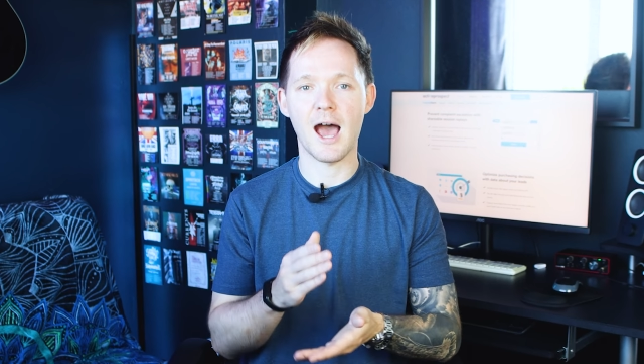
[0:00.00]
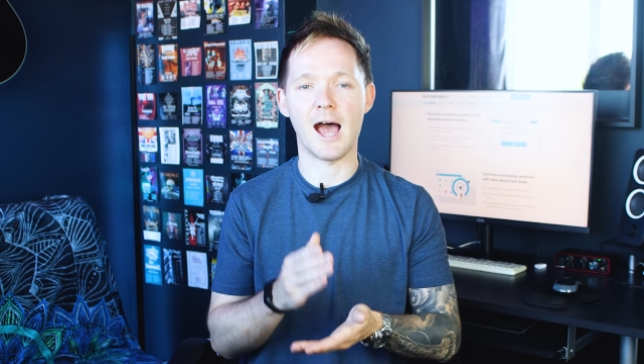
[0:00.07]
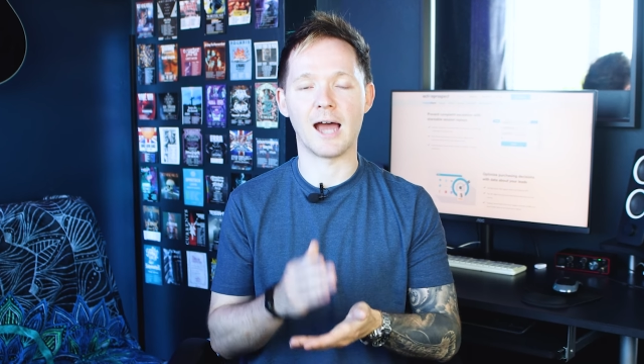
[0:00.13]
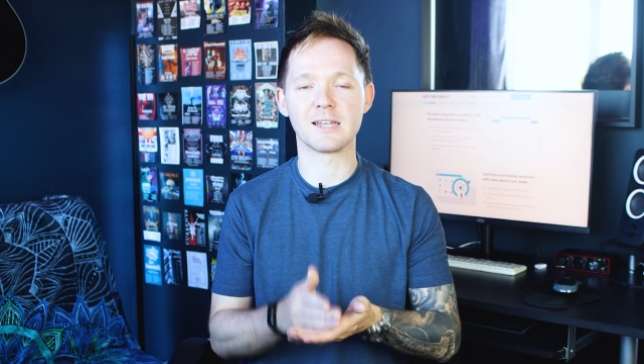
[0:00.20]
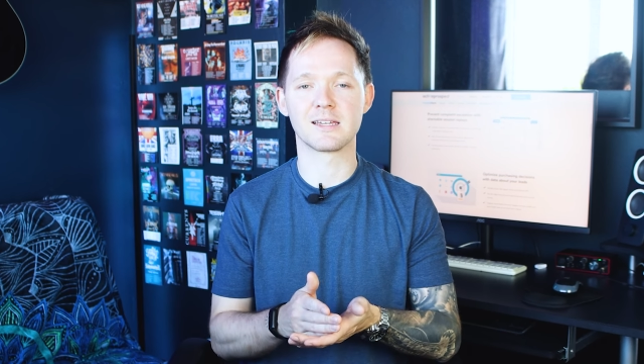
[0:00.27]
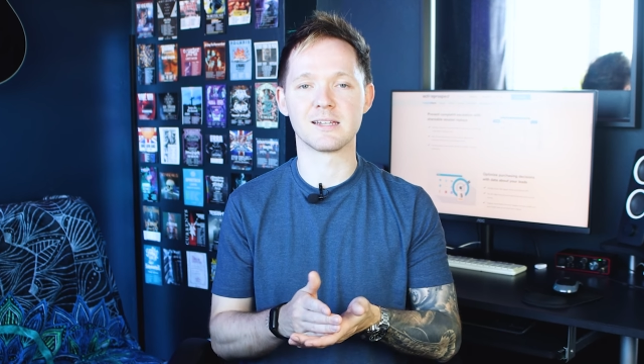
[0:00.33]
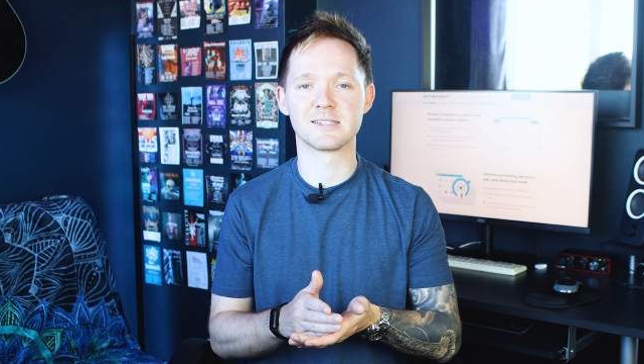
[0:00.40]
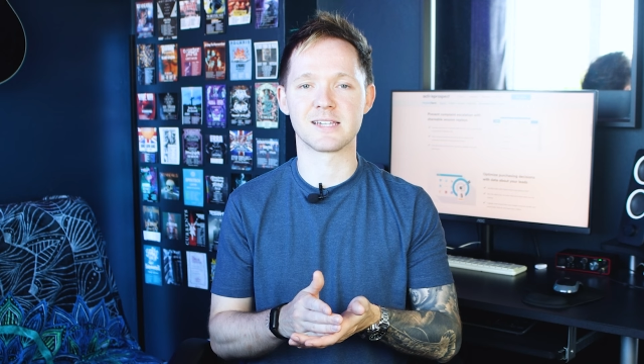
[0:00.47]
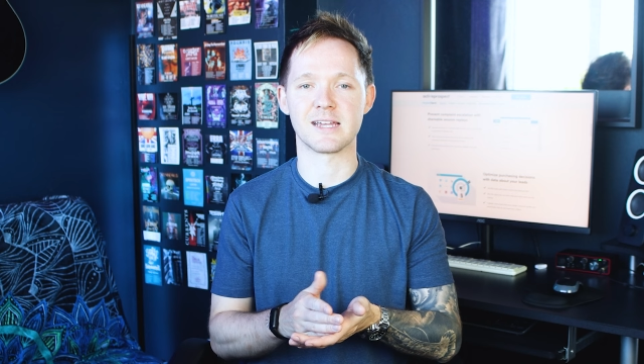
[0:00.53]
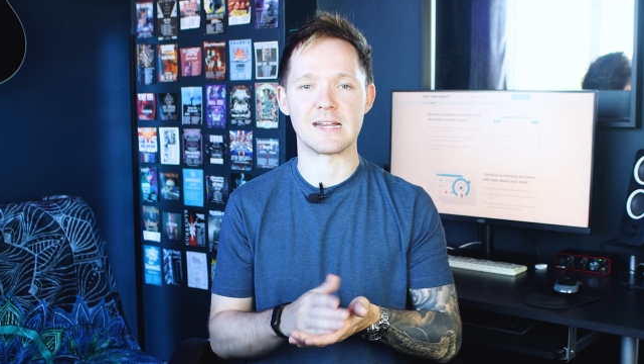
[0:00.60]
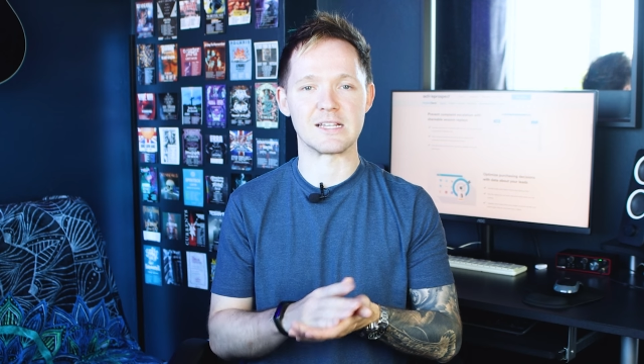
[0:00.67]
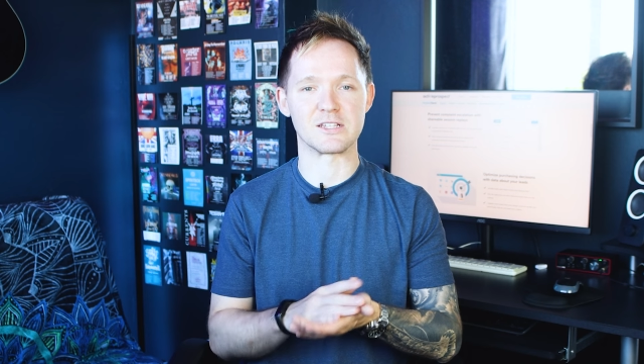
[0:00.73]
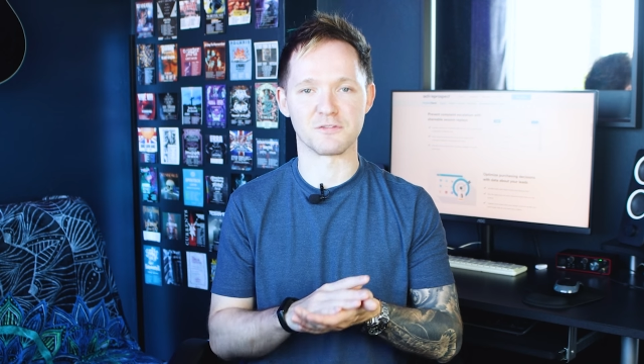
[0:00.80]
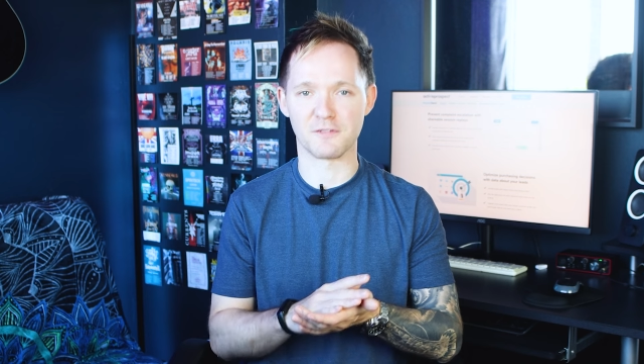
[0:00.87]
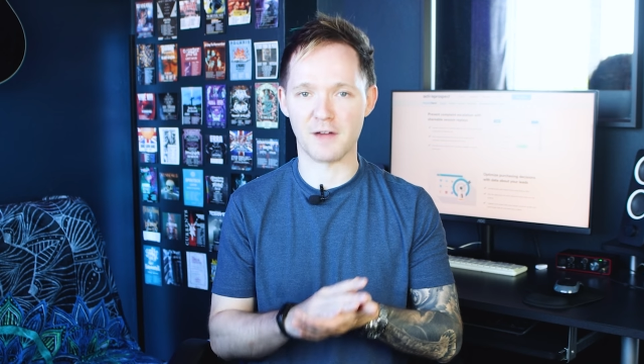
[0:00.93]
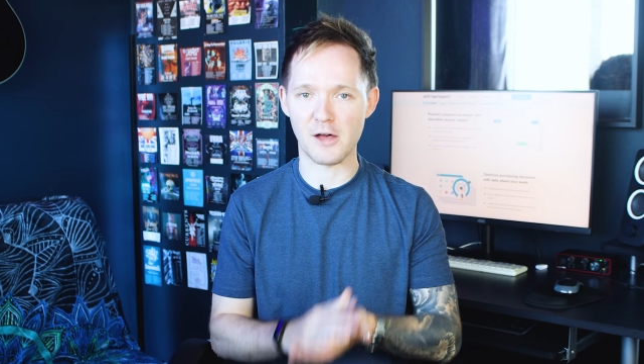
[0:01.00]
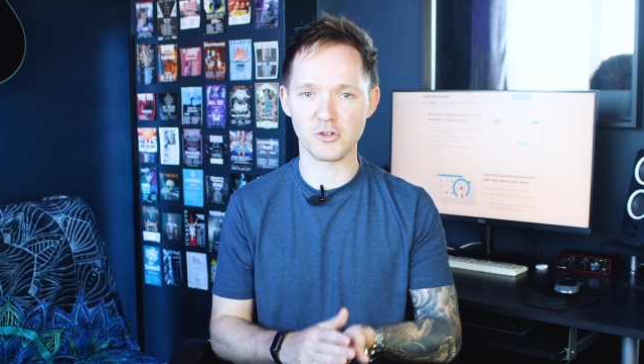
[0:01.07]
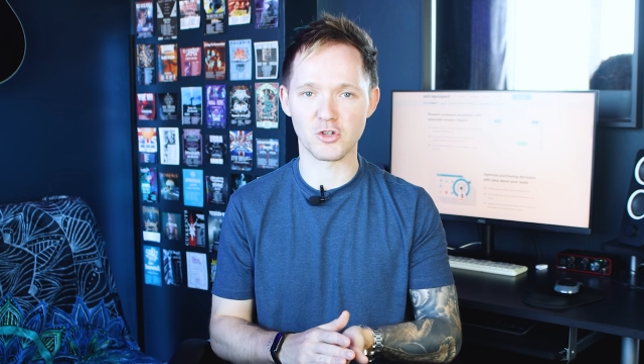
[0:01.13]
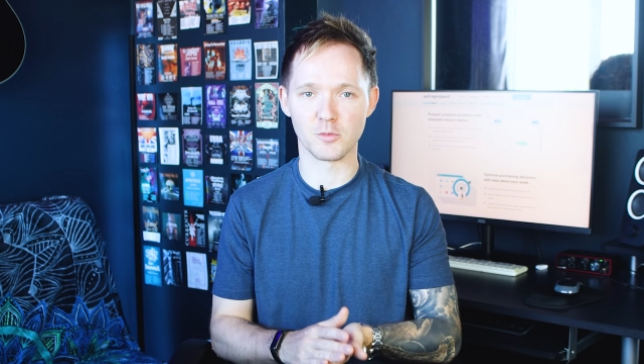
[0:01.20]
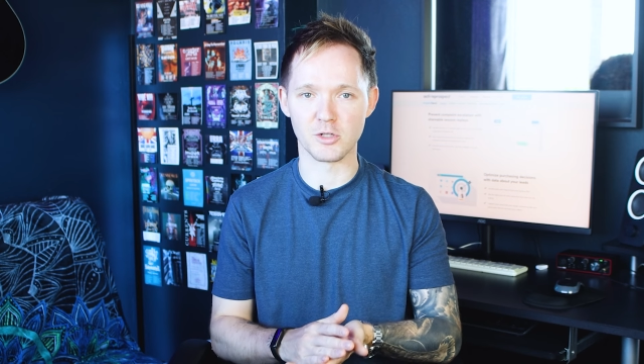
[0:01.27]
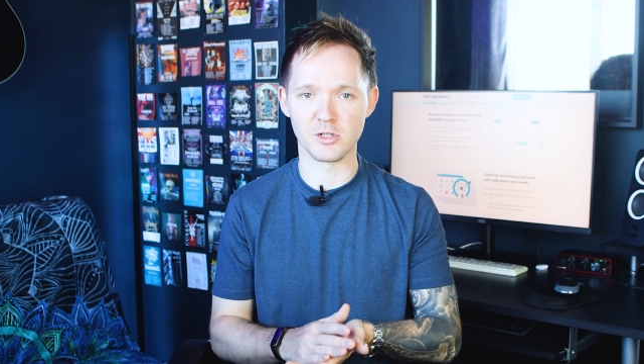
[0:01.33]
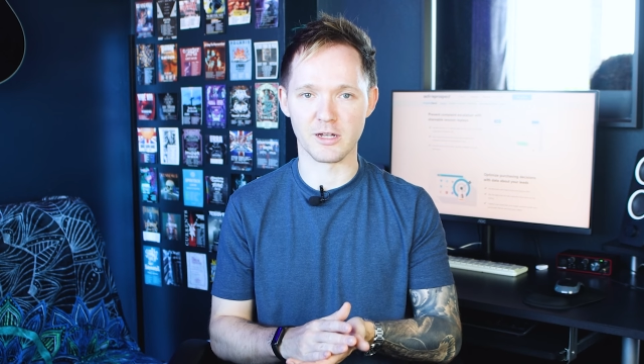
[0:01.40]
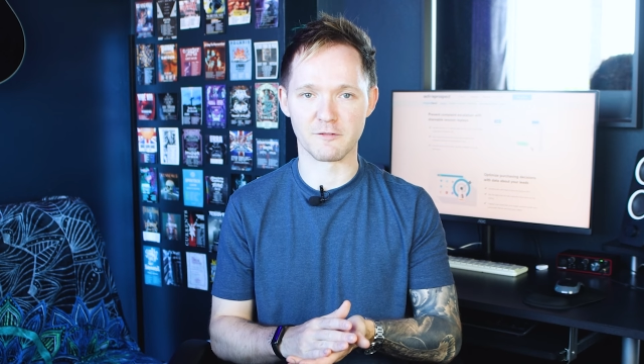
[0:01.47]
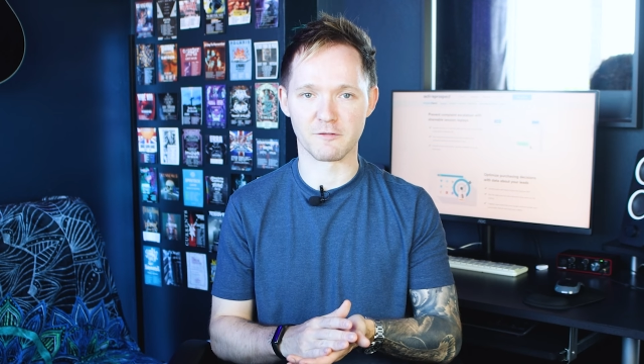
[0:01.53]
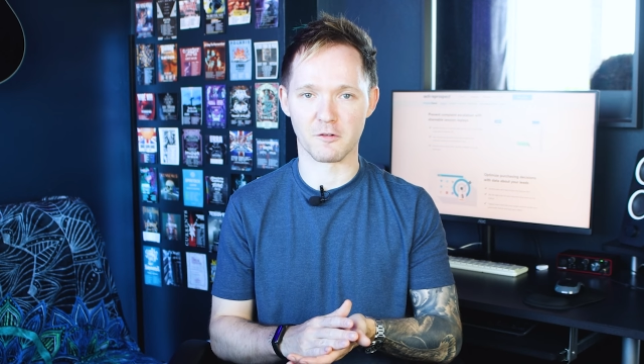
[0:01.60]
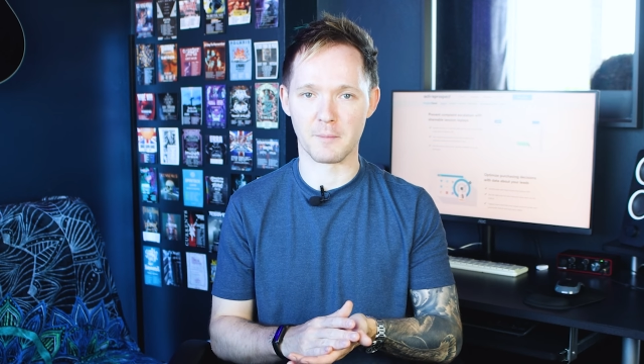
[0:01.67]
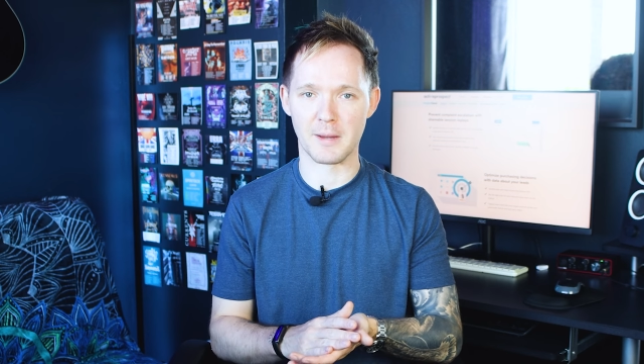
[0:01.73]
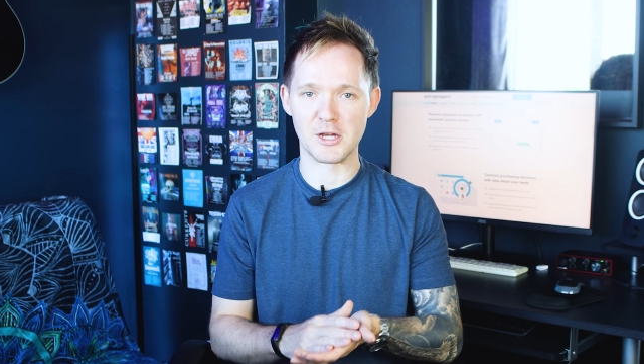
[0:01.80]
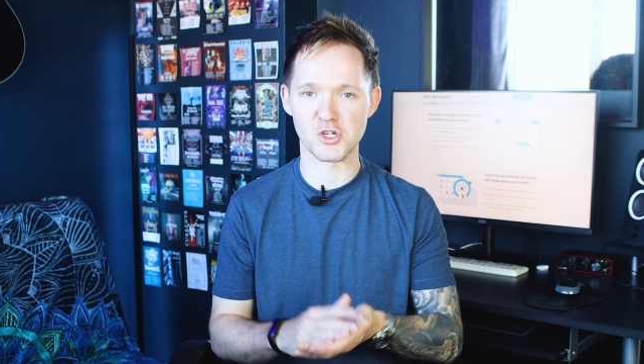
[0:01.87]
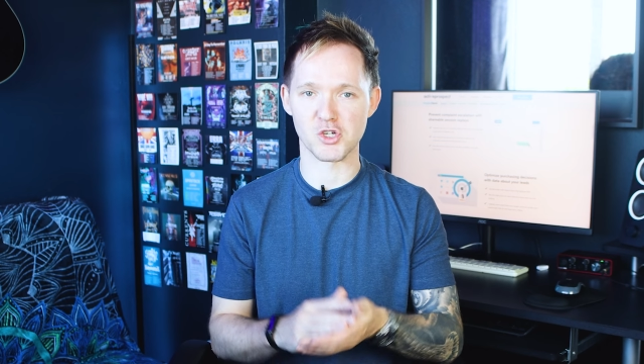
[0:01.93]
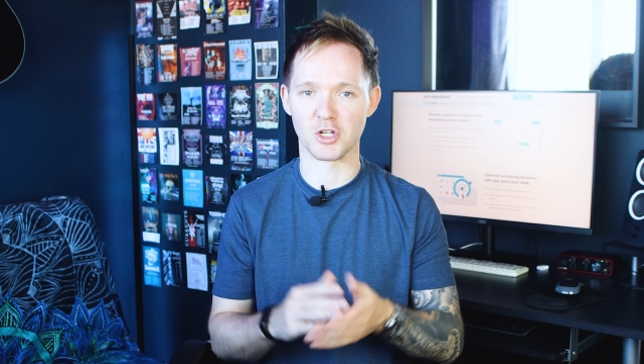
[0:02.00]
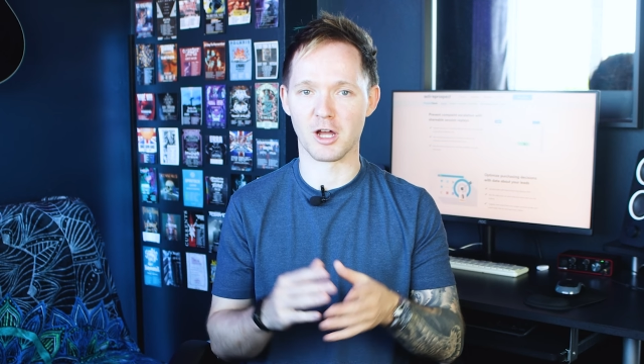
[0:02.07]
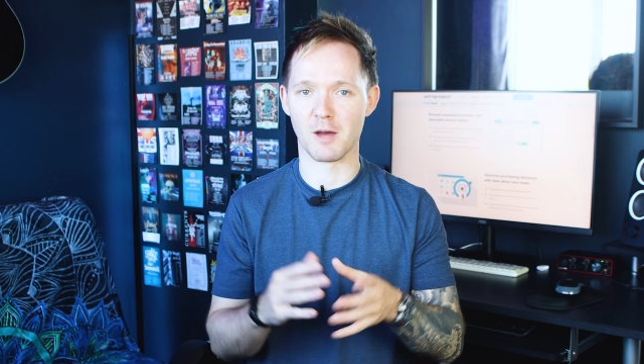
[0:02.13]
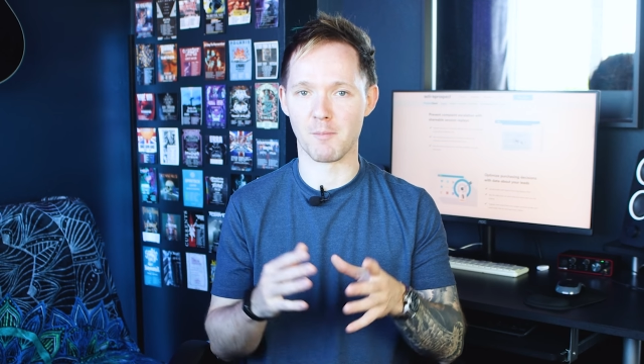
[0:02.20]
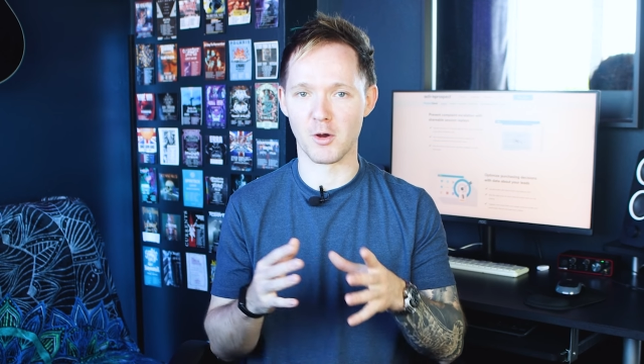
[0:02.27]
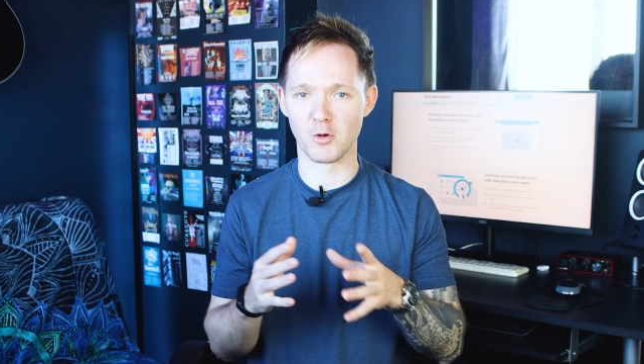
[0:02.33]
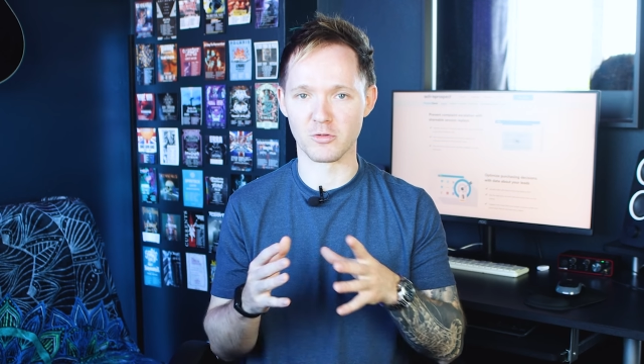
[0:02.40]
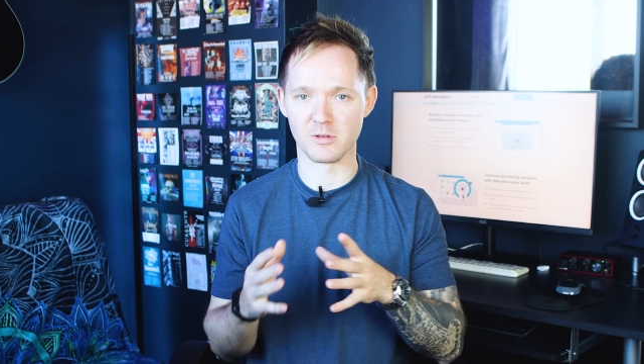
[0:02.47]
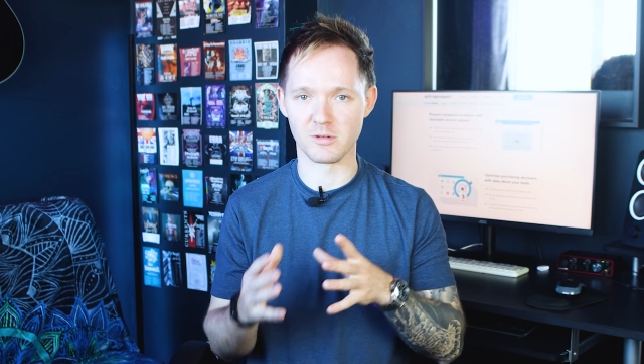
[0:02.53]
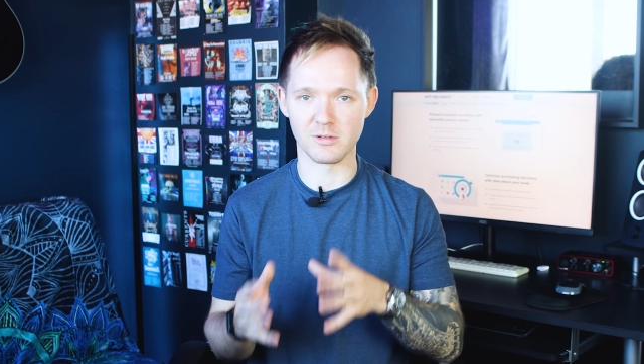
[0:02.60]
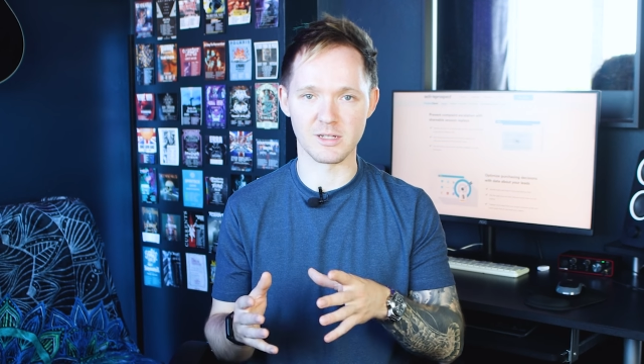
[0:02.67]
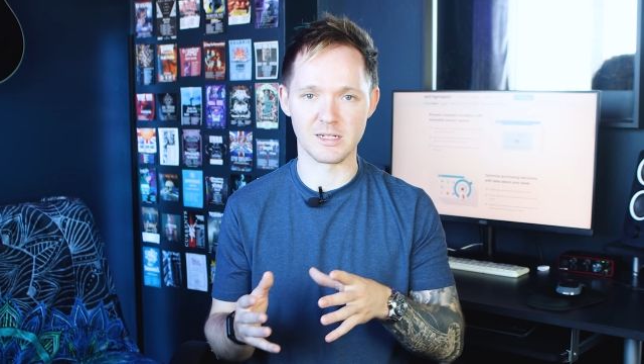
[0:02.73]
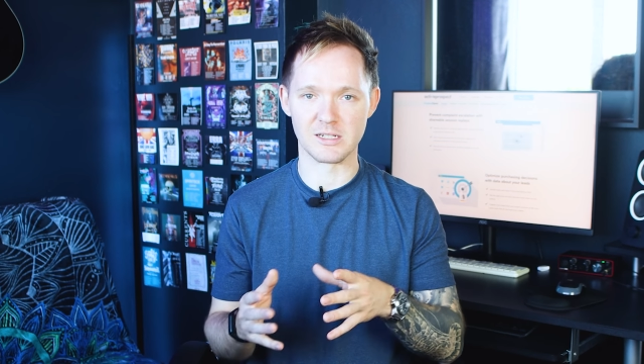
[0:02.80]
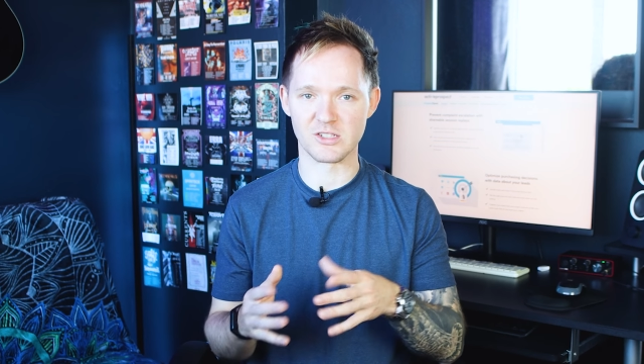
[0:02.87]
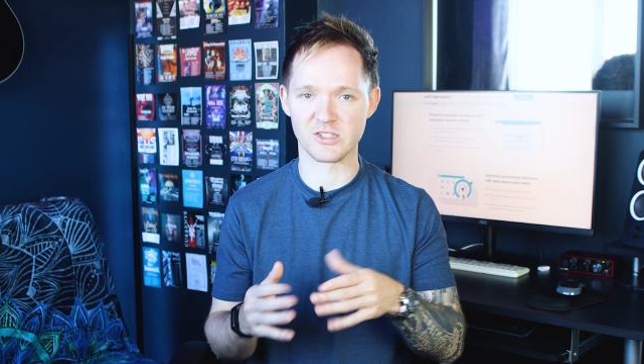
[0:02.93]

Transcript: and contains valuable information about the lead,